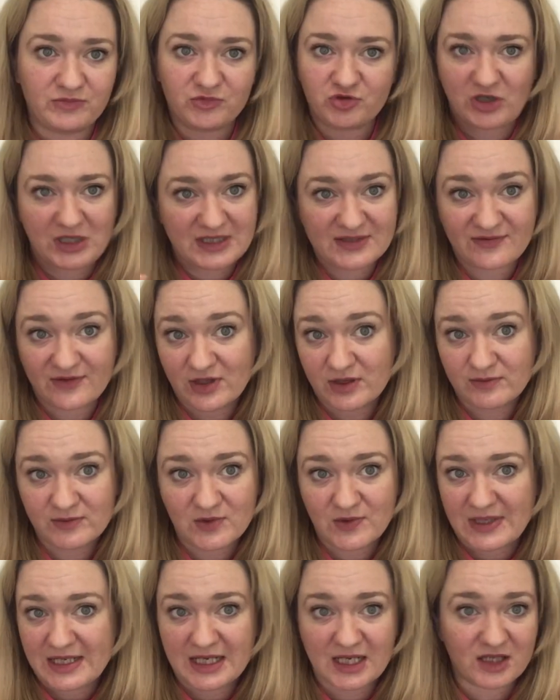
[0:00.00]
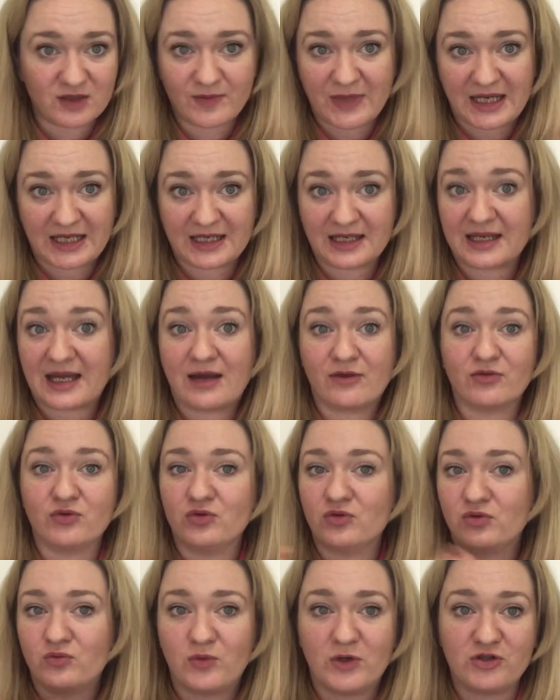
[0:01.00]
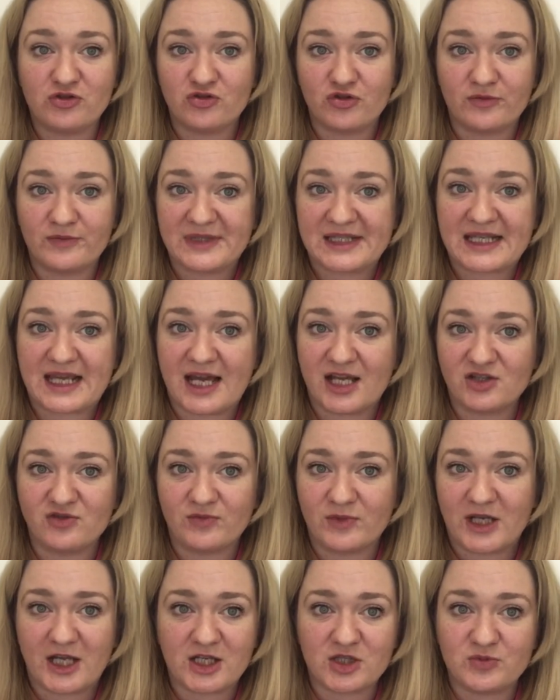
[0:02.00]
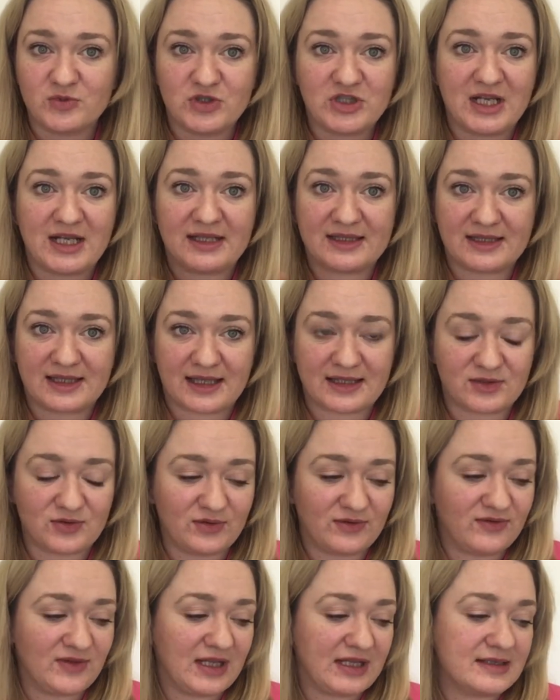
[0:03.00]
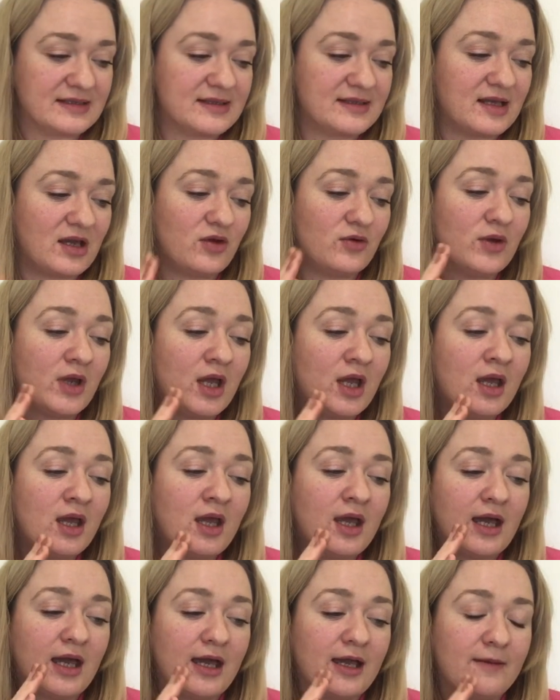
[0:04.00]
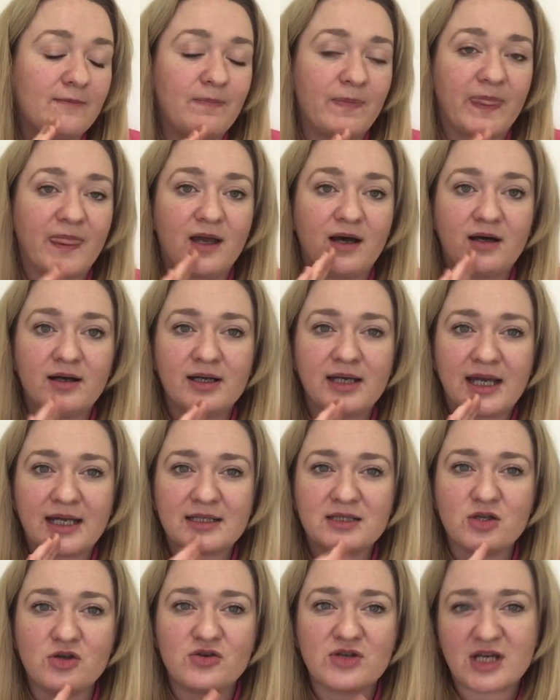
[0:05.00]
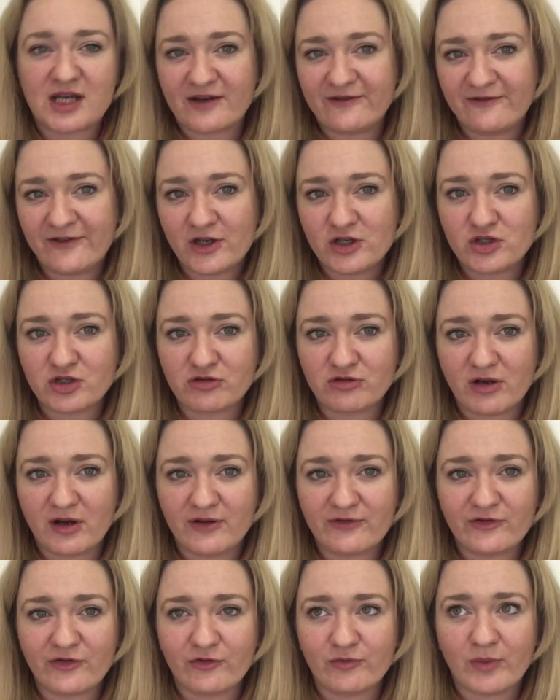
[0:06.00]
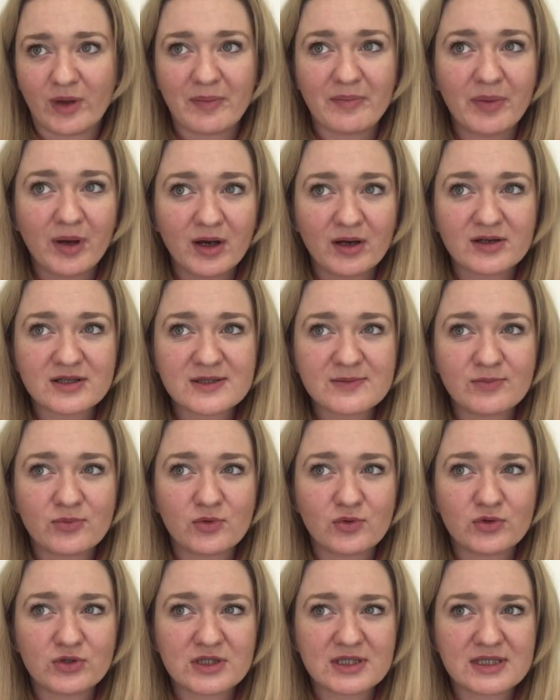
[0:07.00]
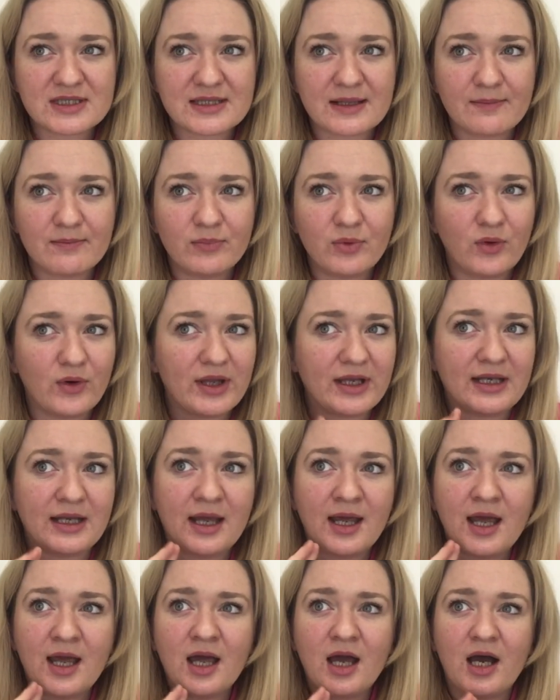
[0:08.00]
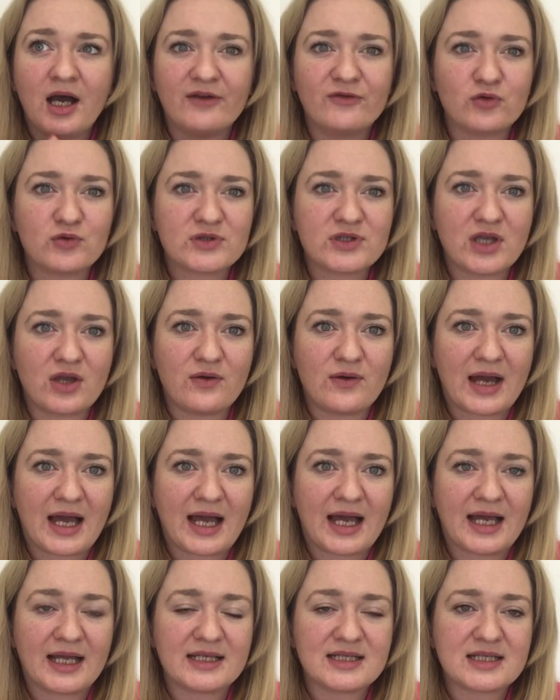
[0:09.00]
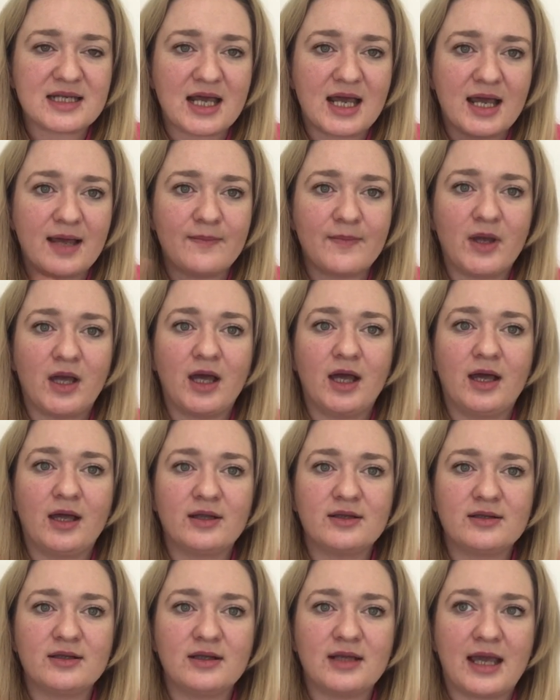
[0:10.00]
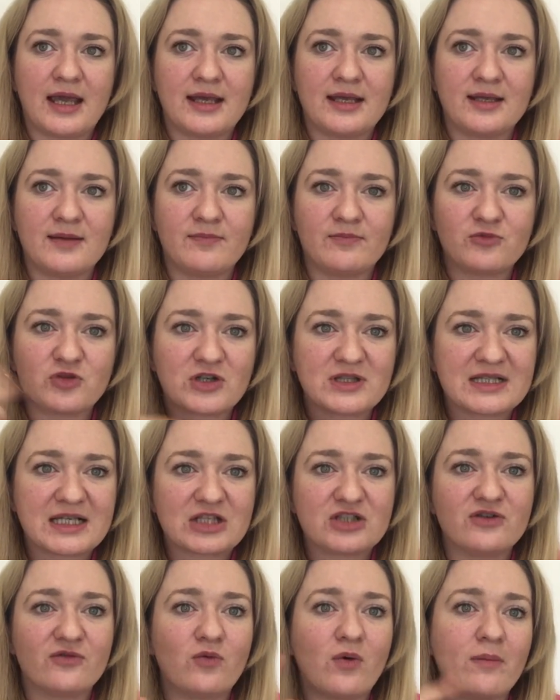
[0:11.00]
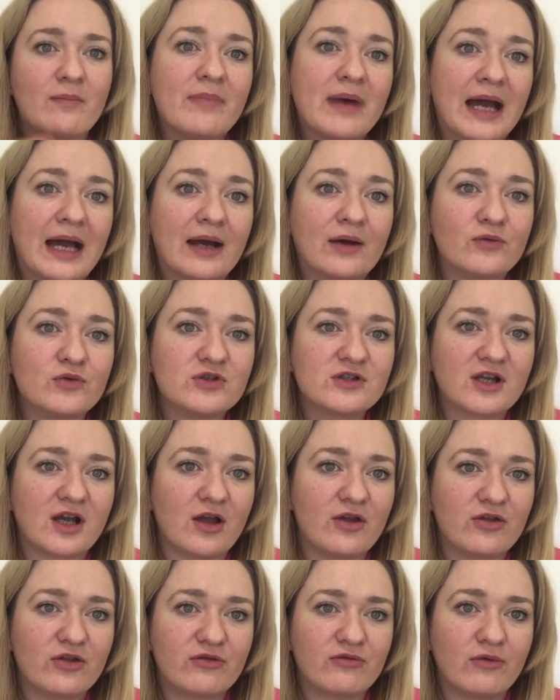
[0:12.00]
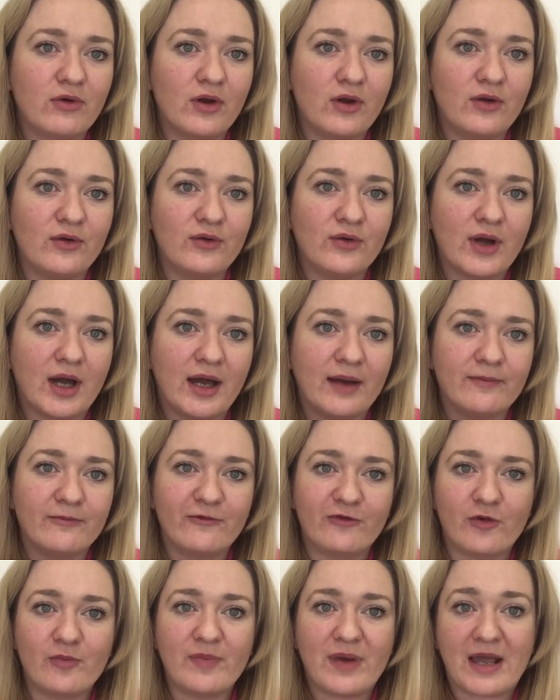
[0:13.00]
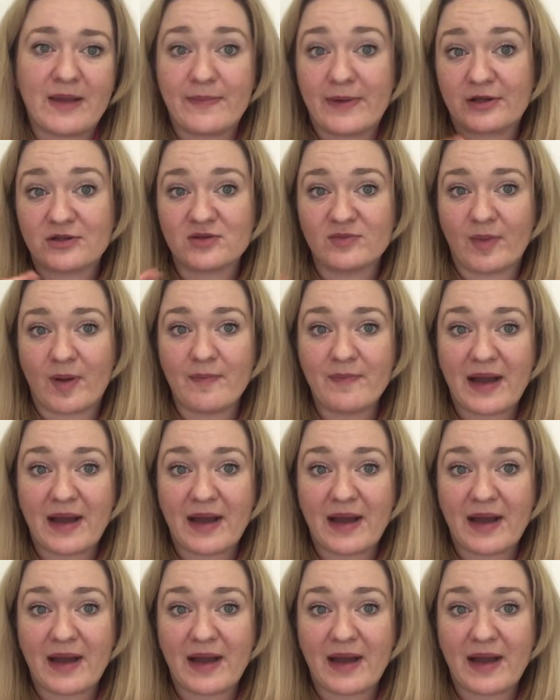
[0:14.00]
transfer them to any other bank account or withdraw them as cash from cash machines, that sort of thing. So I had to take a photograph of my passport at some point. I've also had a transaction of £1 go through from PayPal to my